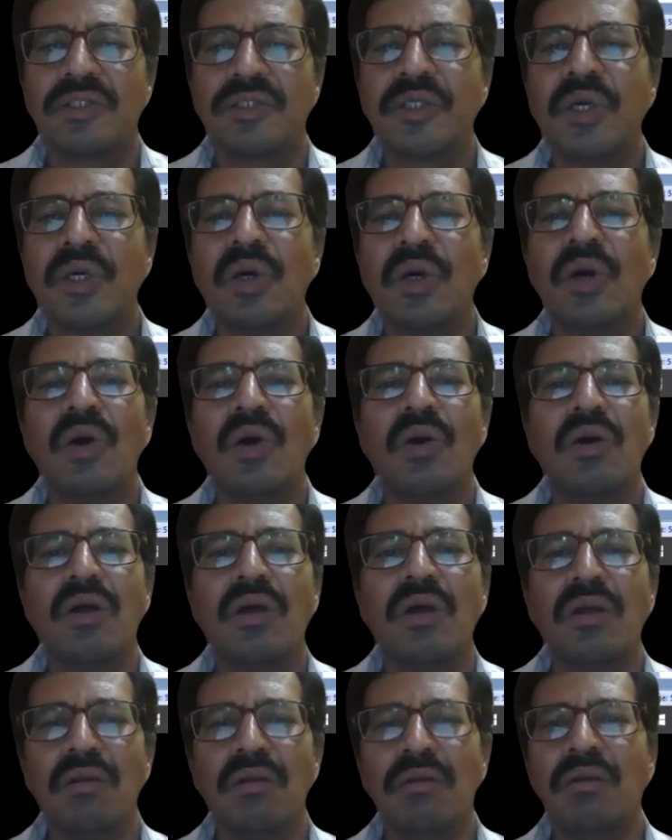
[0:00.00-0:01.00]
So
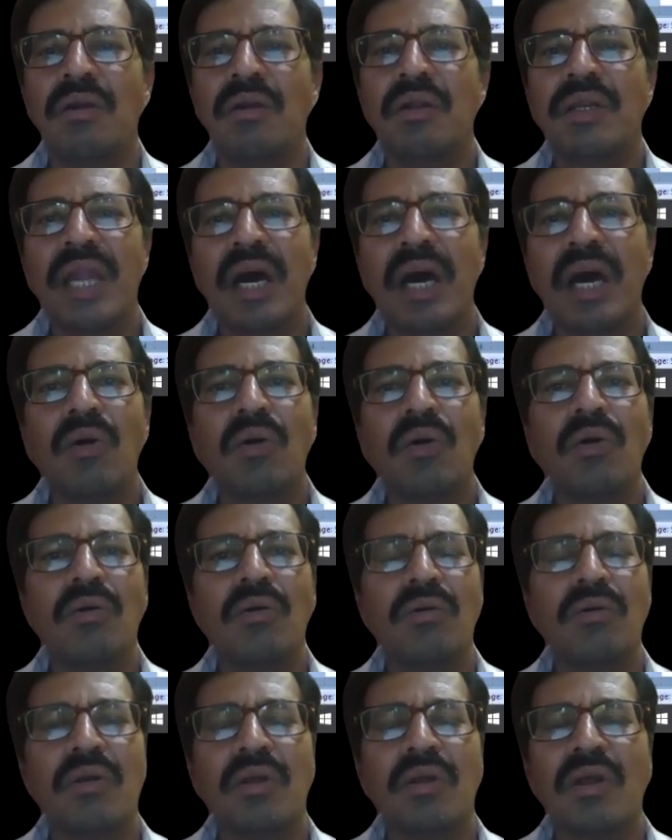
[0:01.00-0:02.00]

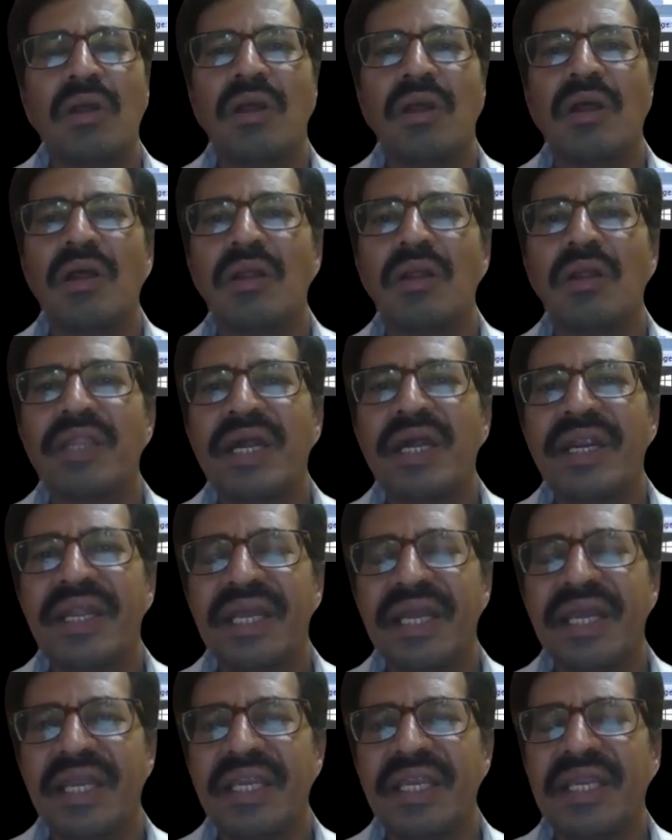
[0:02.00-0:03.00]
now the
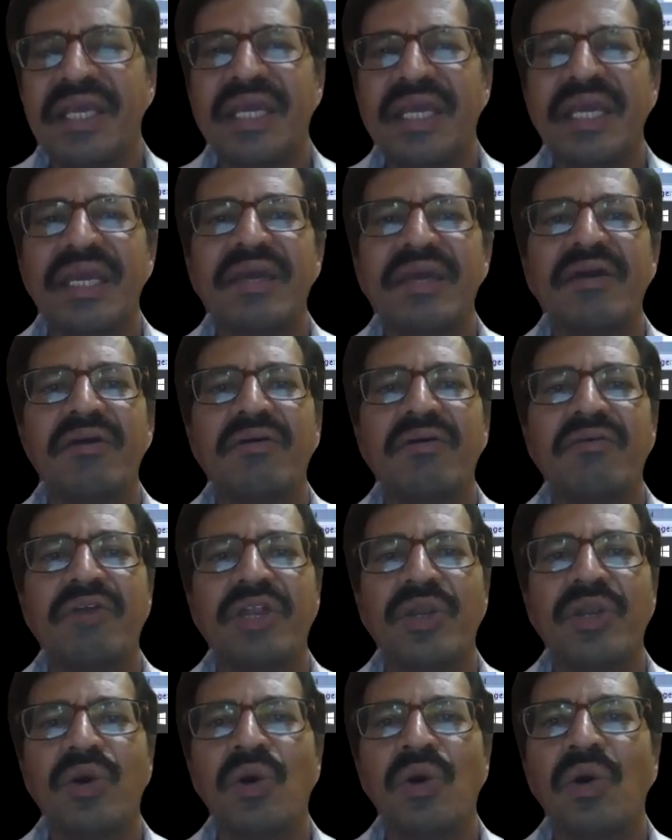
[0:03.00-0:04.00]
DNA
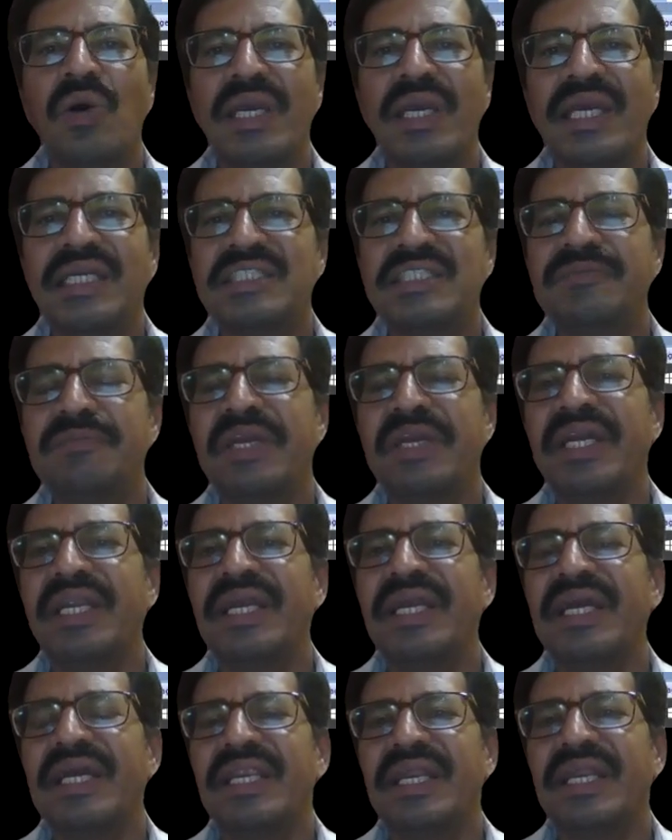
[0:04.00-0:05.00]
we know is
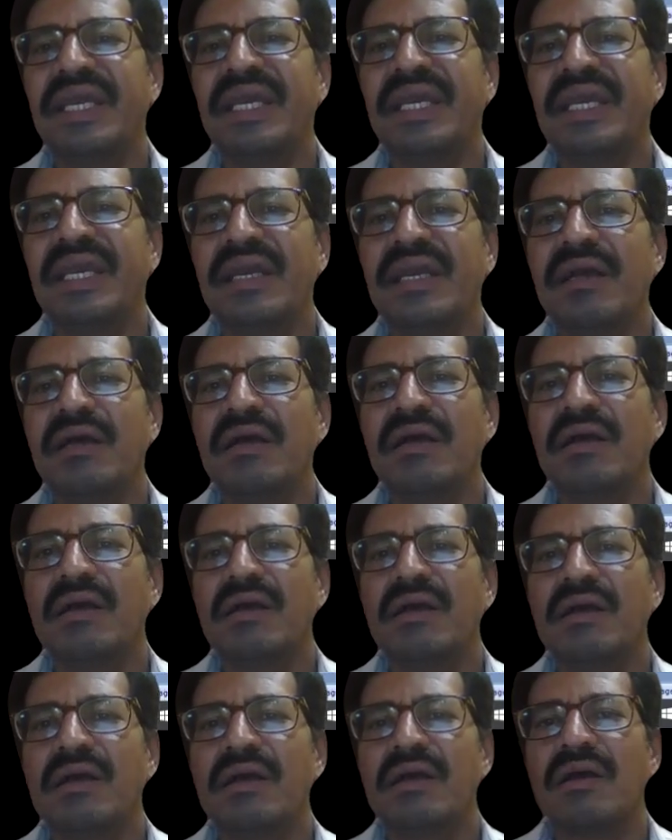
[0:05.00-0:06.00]
bDNA.
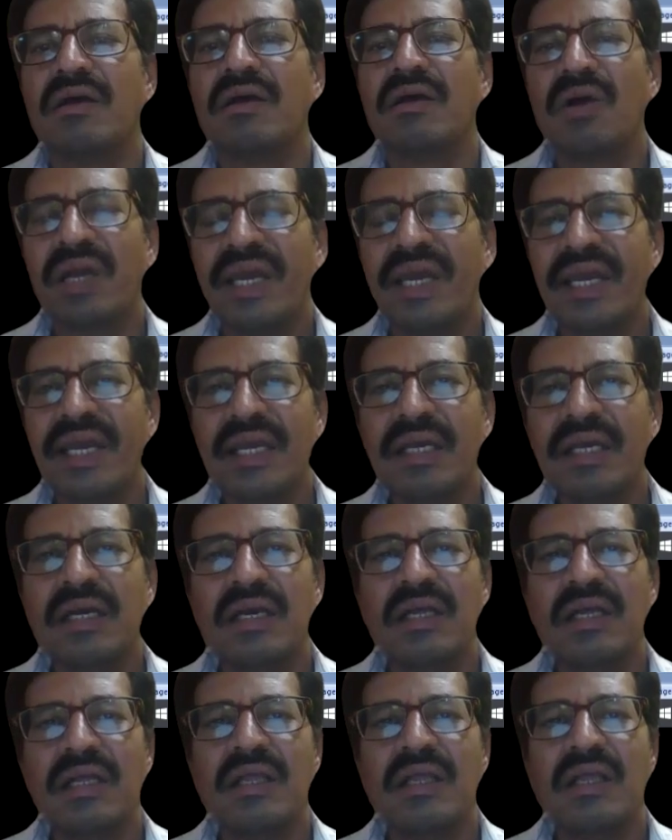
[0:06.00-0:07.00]
Okay,
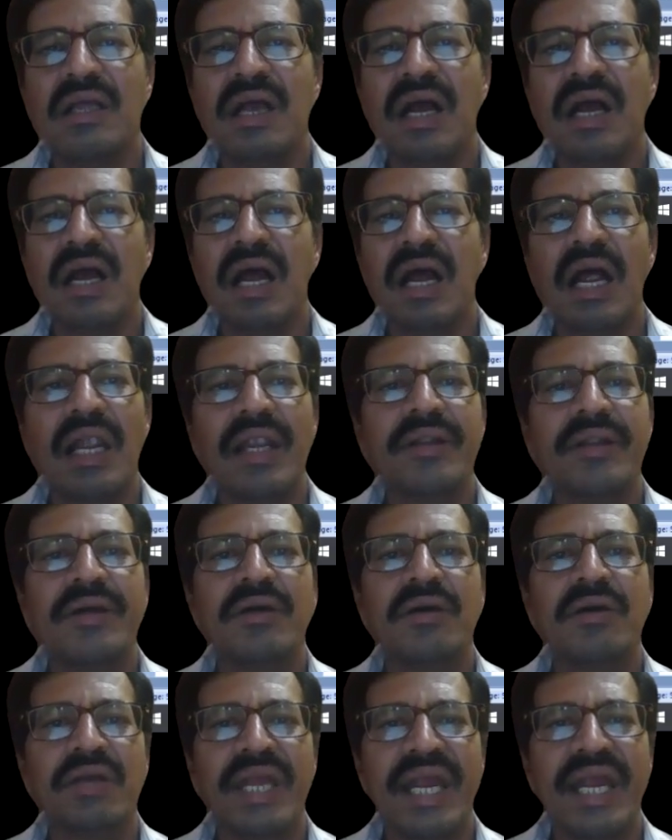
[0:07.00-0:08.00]
and
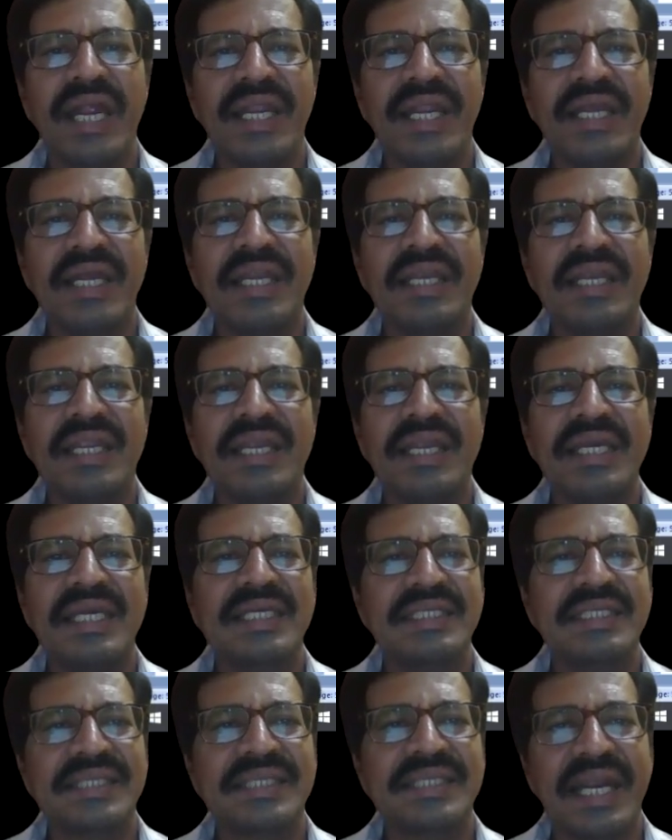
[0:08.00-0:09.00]
aDNA
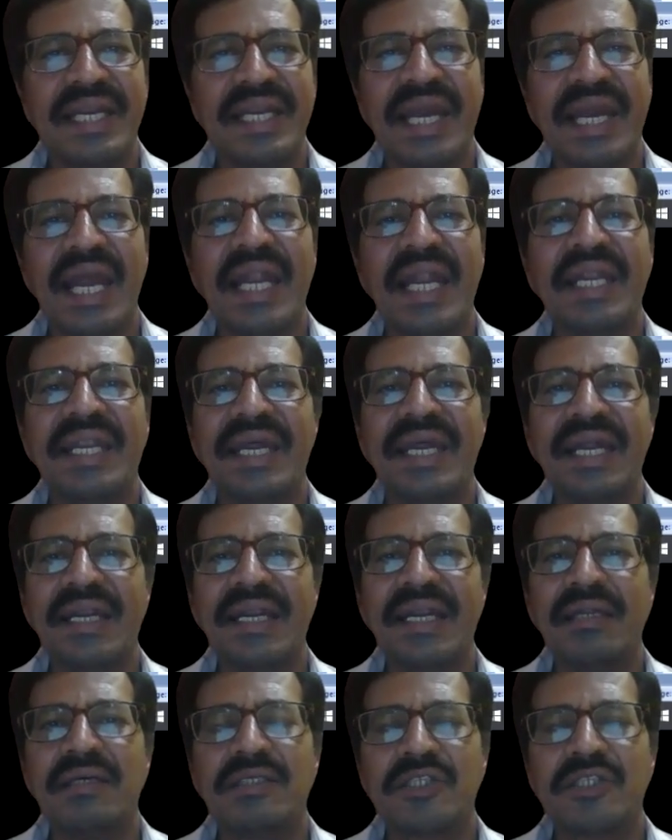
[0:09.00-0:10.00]
is right-handed.
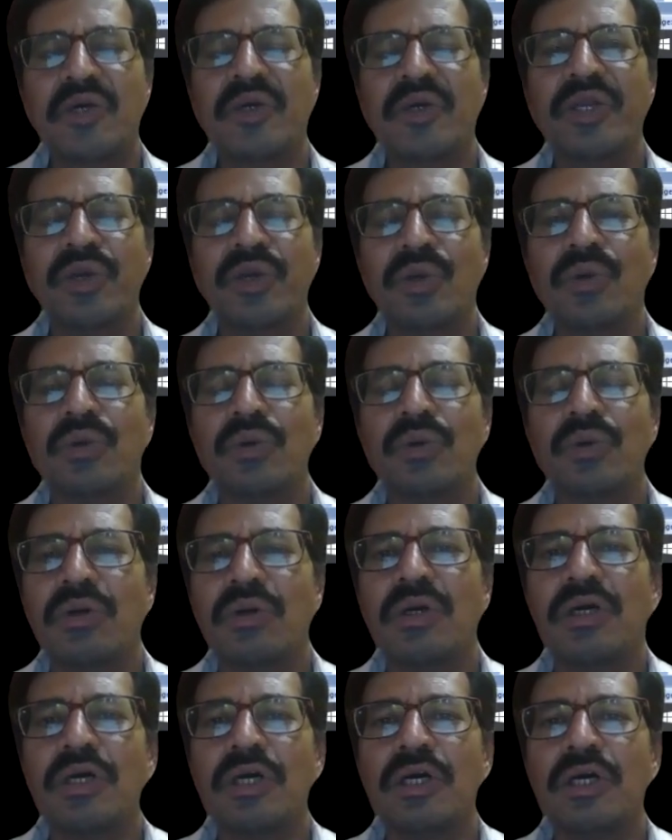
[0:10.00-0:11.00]
So you
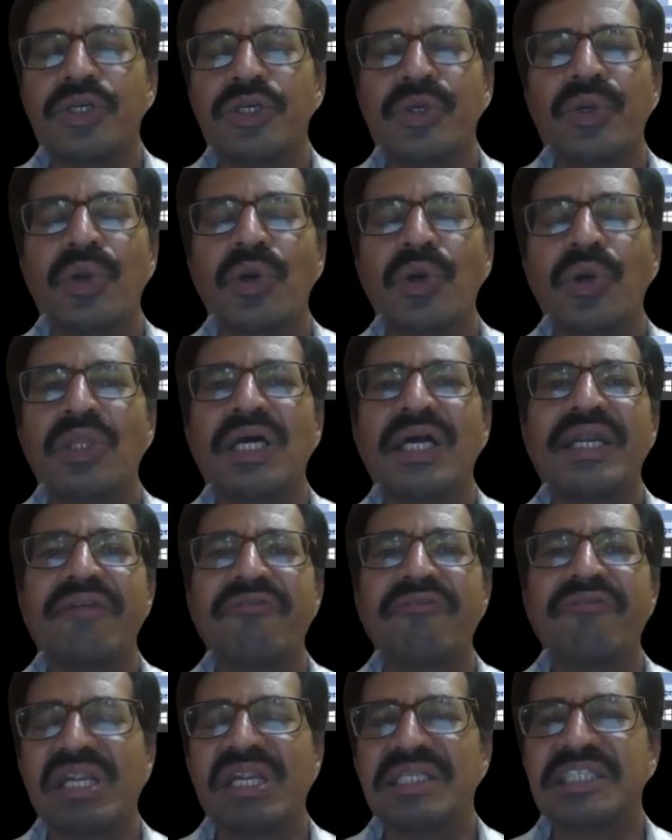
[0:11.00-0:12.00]
should know the
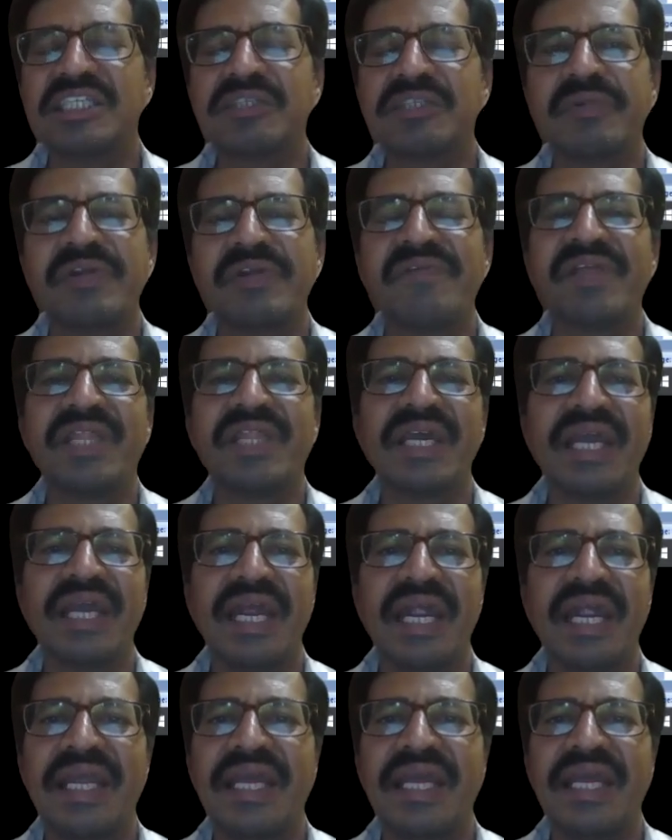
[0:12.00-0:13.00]
differences between the
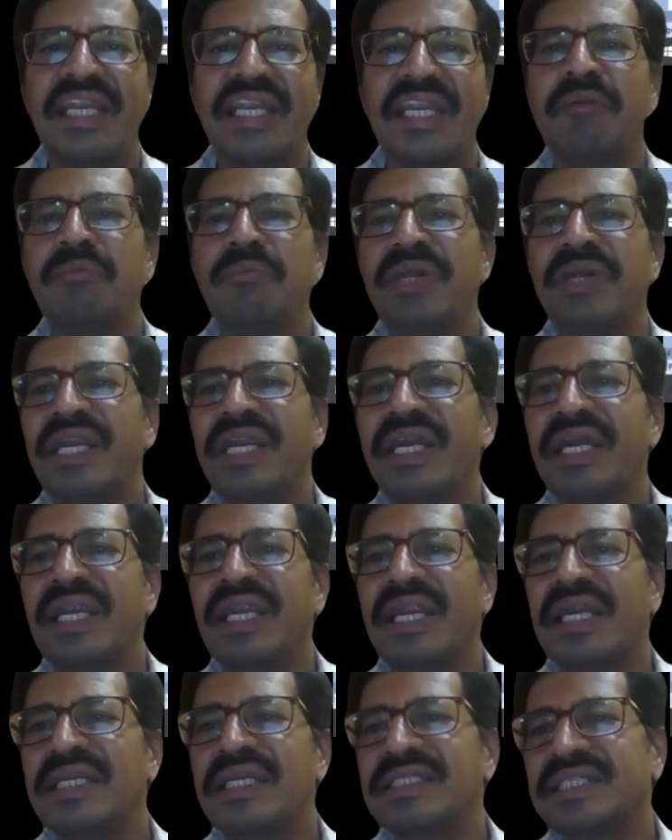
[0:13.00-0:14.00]
aDNA,
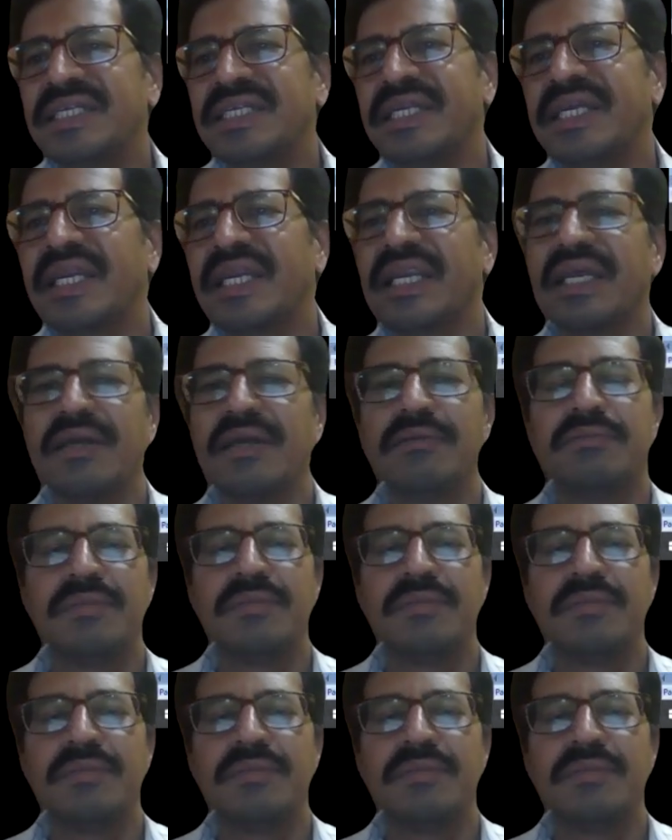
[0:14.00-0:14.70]
bDNA, and zDNA.